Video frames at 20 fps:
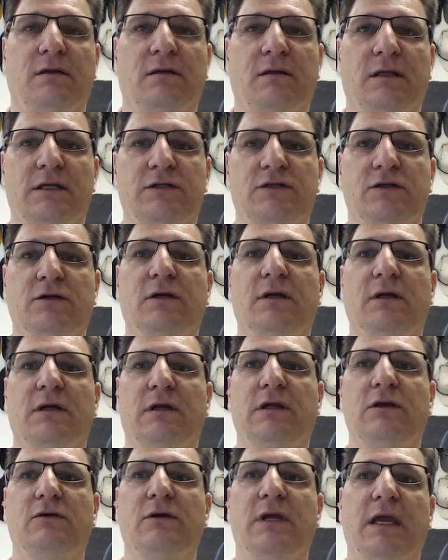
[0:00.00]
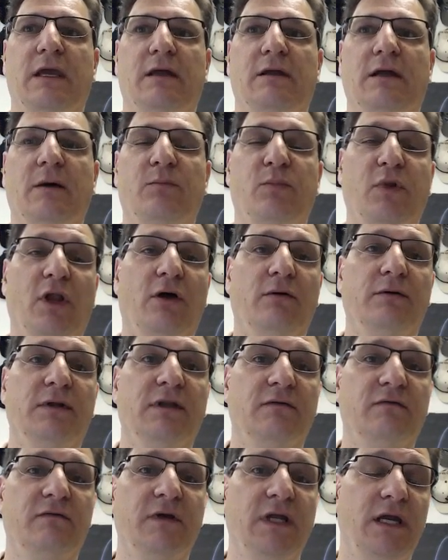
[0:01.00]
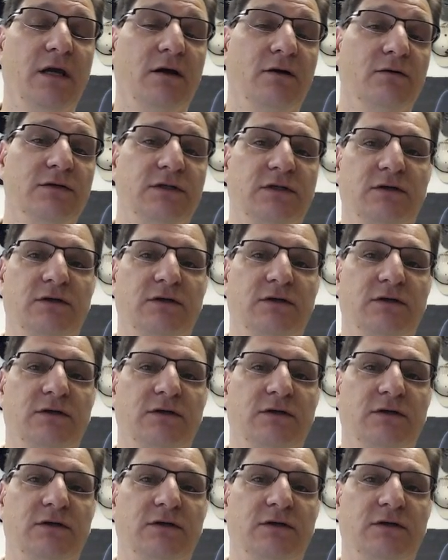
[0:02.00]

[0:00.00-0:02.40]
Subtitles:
that you can upload the videos